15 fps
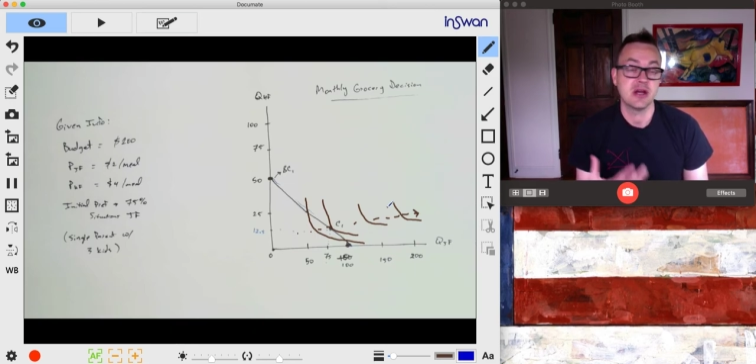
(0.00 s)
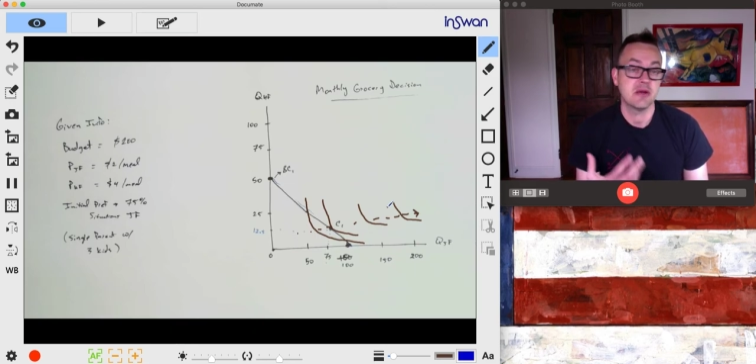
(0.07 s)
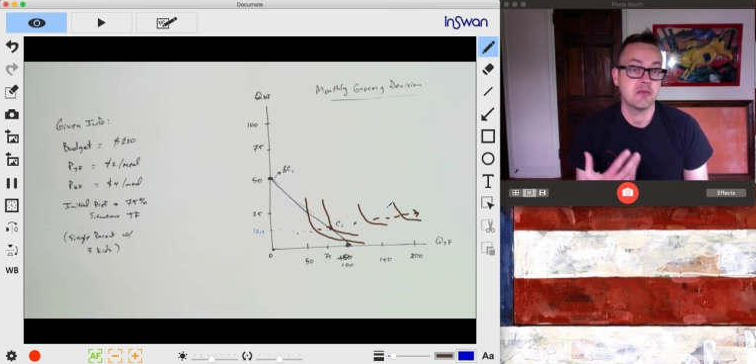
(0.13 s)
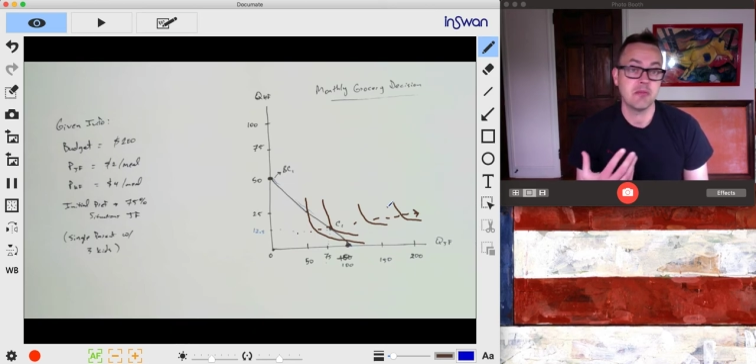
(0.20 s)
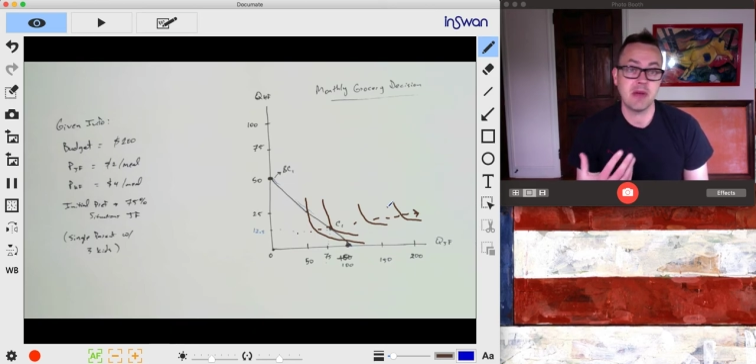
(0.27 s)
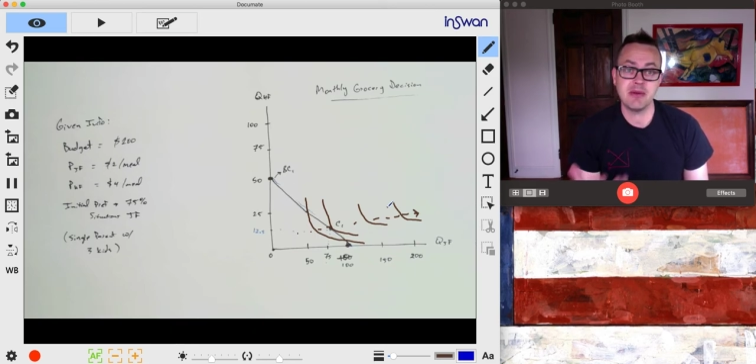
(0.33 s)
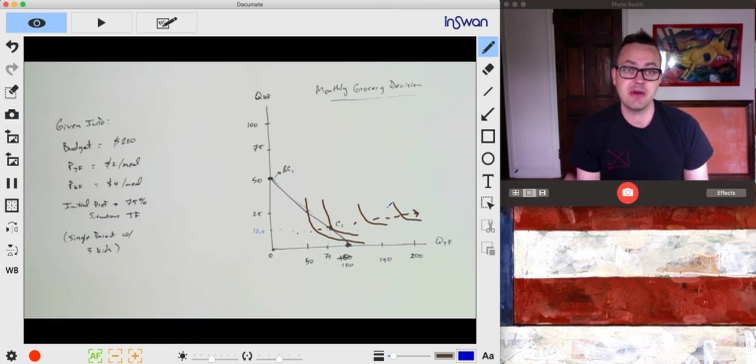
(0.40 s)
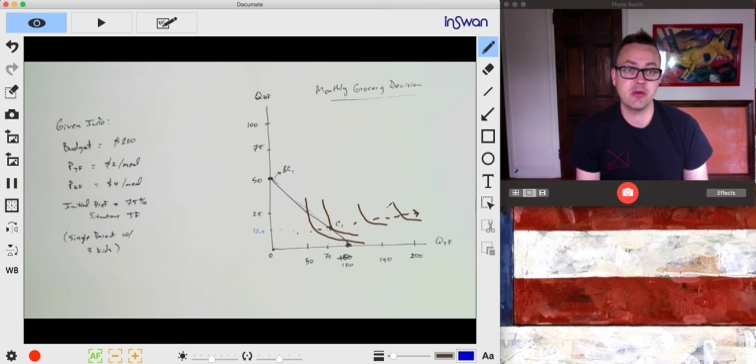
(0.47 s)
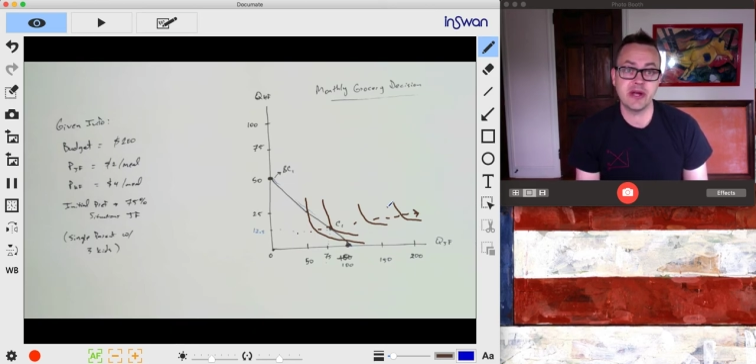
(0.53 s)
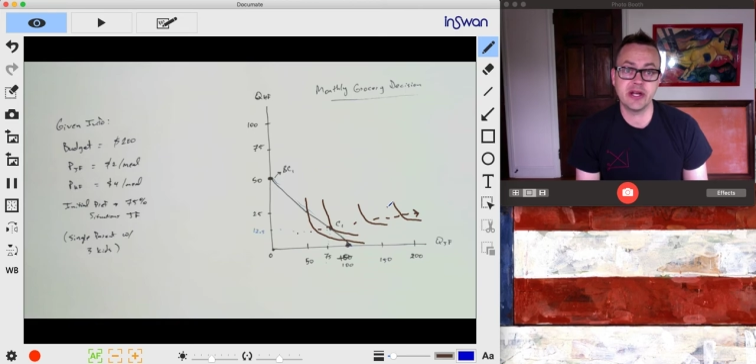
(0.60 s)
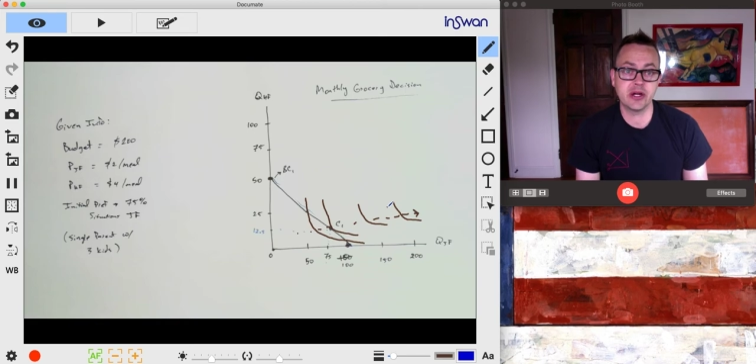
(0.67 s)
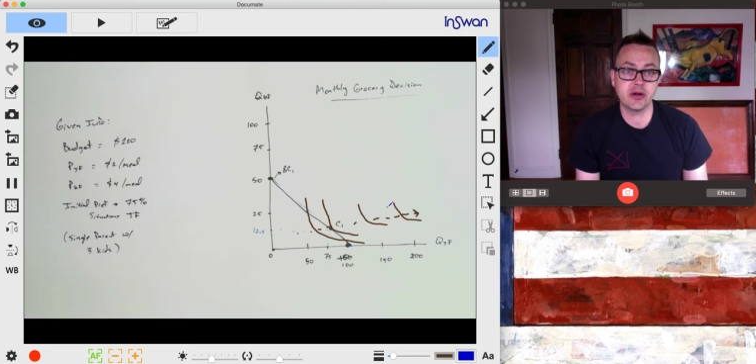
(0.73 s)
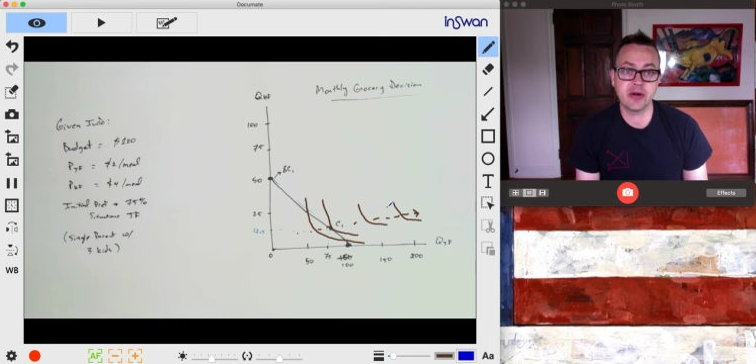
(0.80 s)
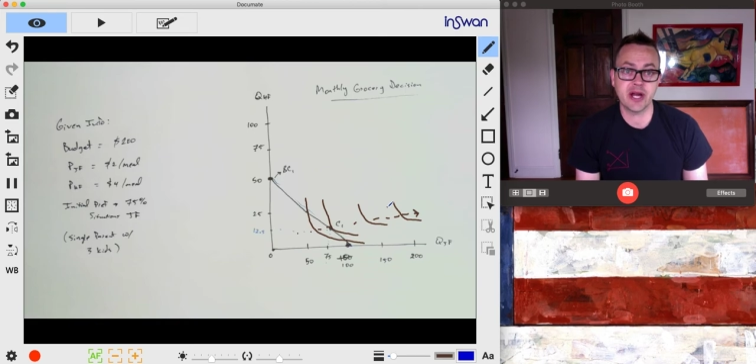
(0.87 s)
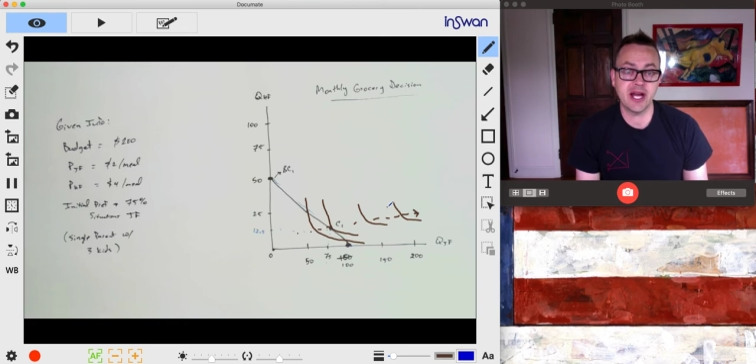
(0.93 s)
Maybe we
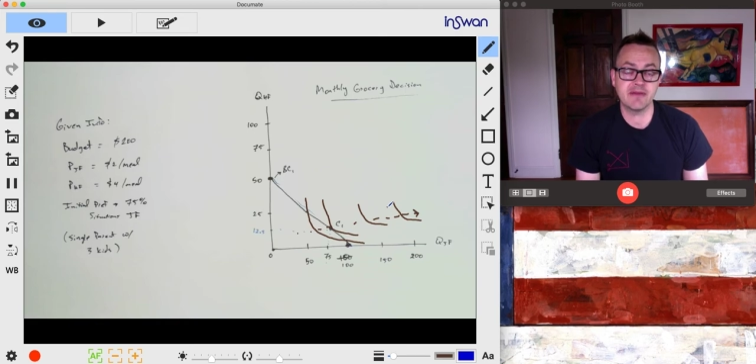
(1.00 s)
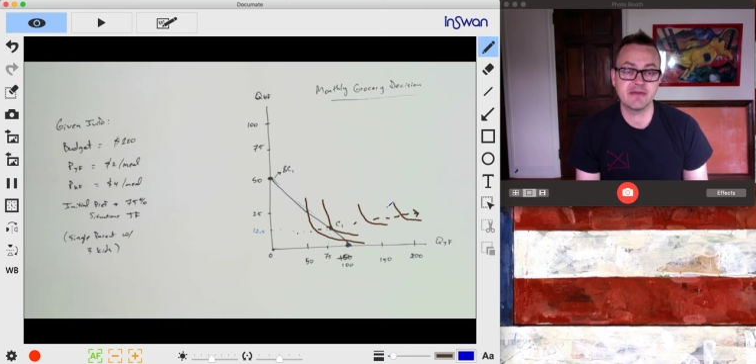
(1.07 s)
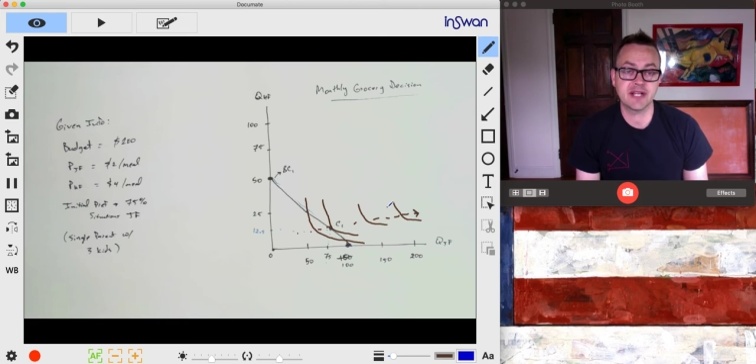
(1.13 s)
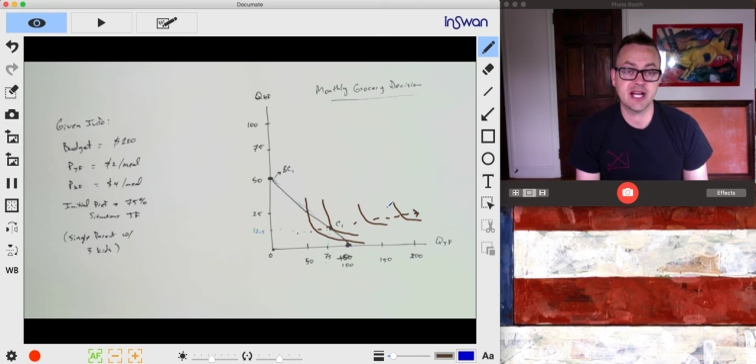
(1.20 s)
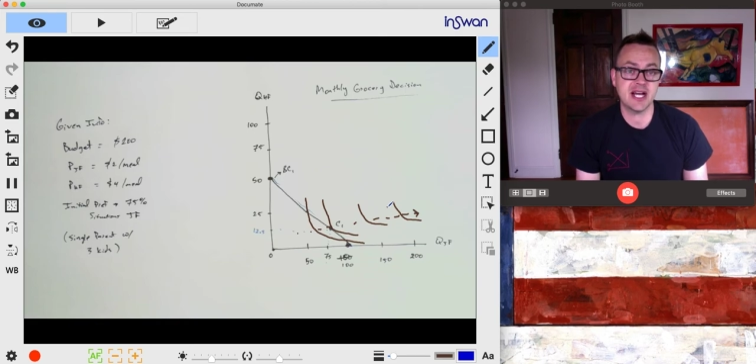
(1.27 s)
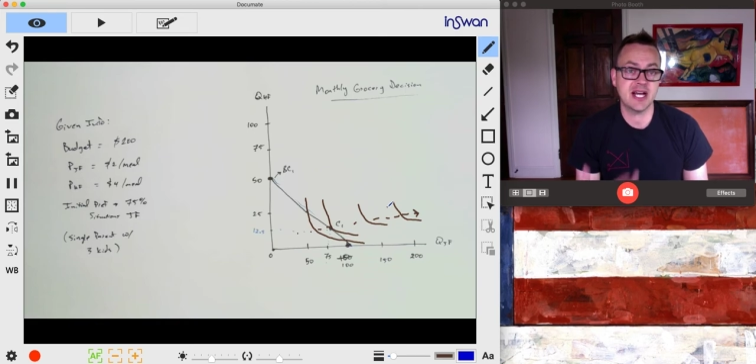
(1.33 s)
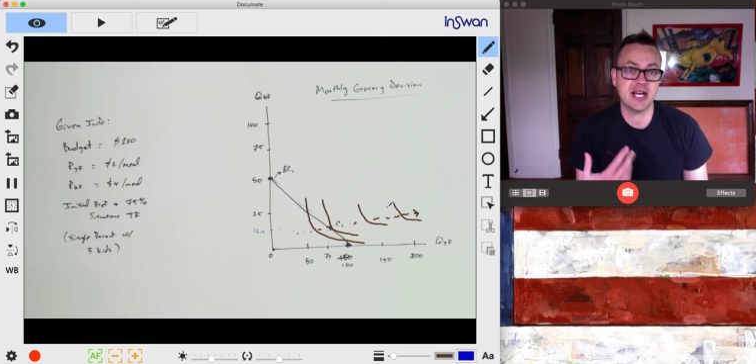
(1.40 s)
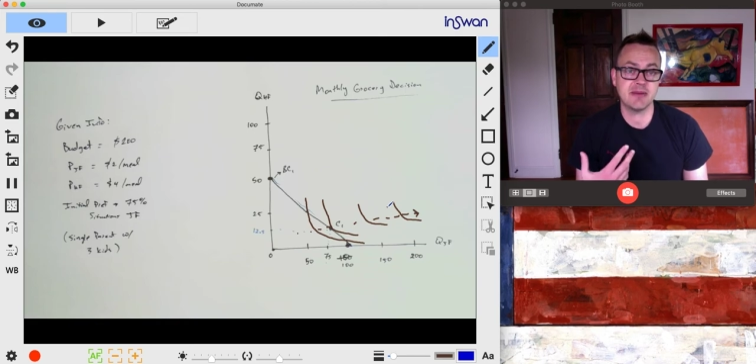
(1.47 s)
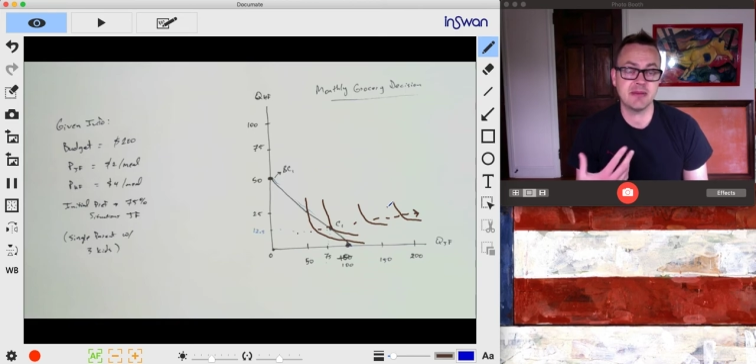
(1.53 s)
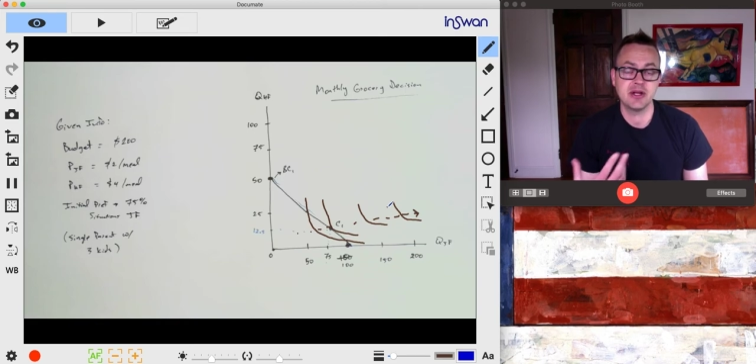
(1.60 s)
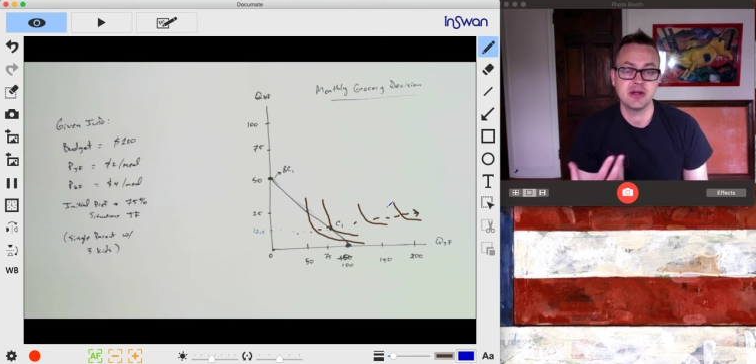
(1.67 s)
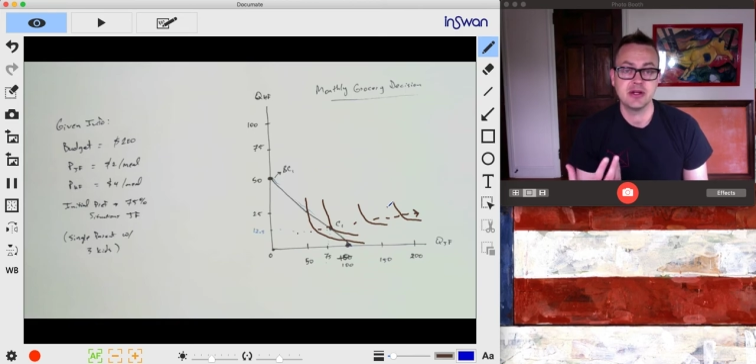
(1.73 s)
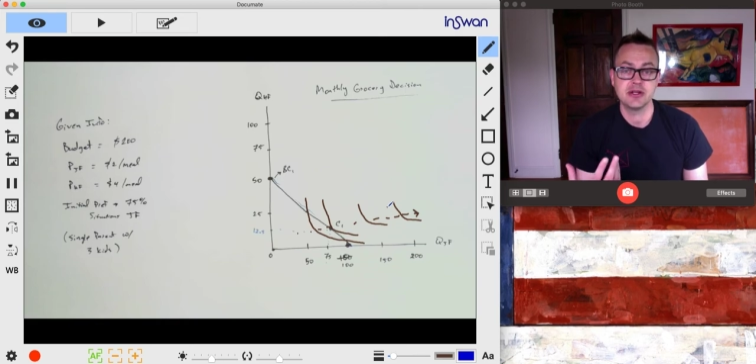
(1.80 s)
don't have time